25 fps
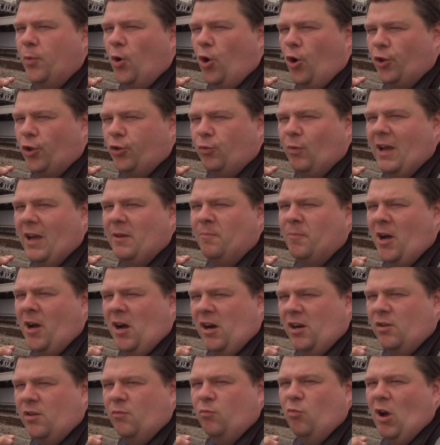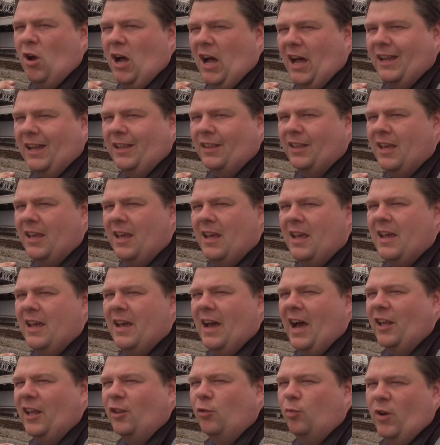Portway Park and Ride
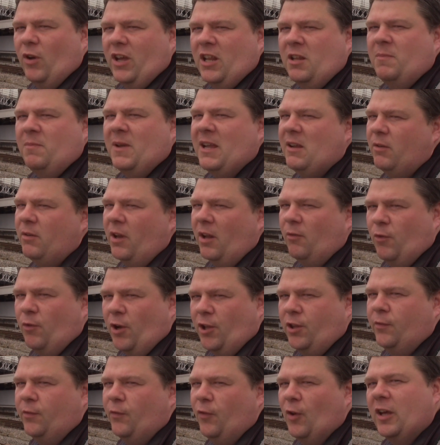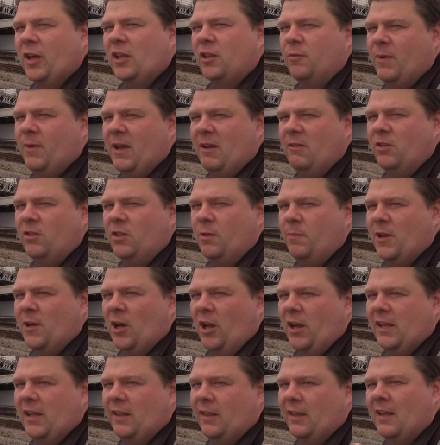has really been a wonderful experience, to be
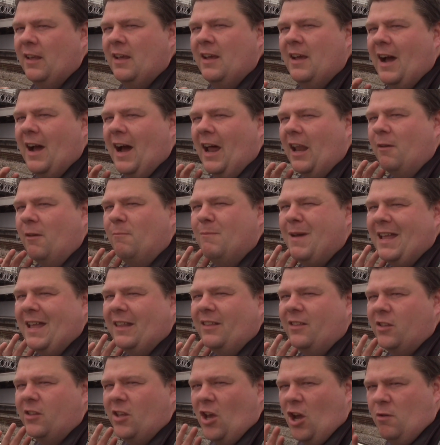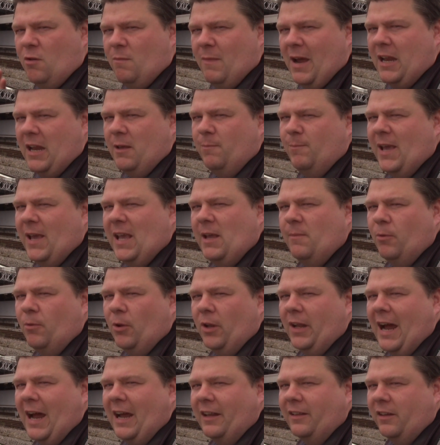honest, and I've met so many
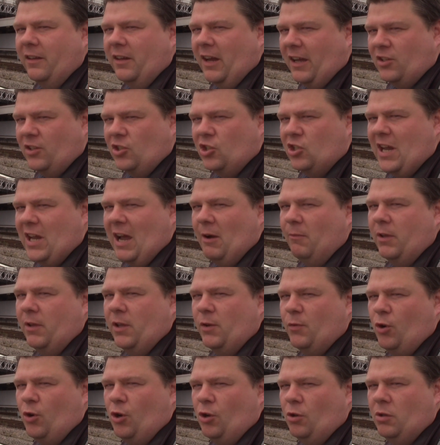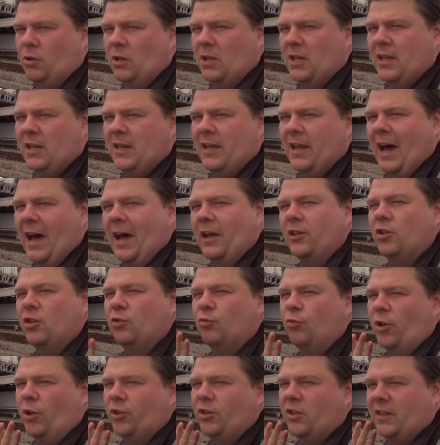people. I had a nice chat with you all. I
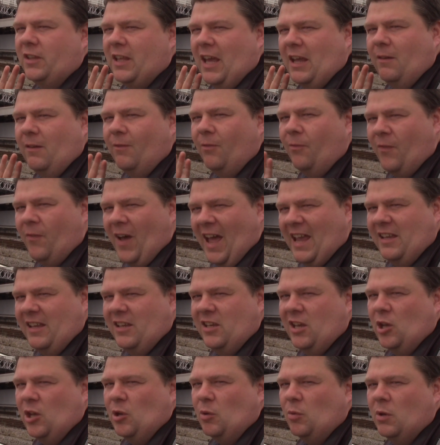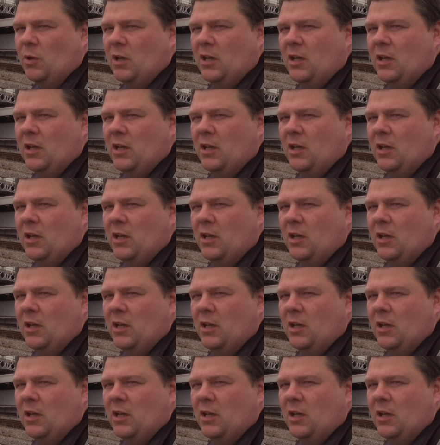just want to say thank you.